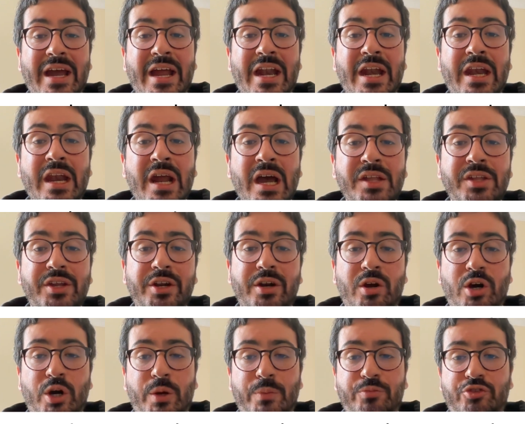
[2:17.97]
another
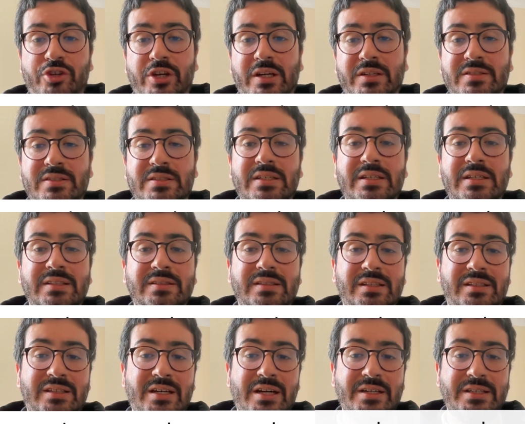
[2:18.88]
object, the
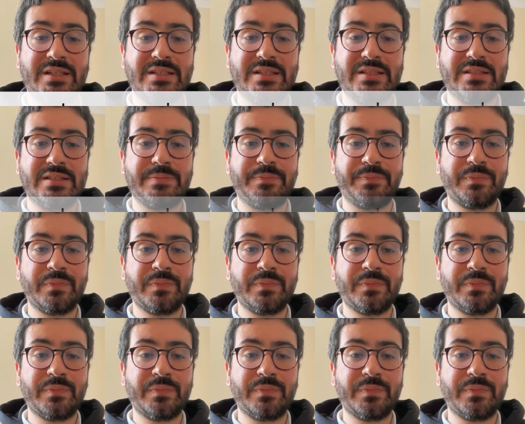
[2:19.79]
target.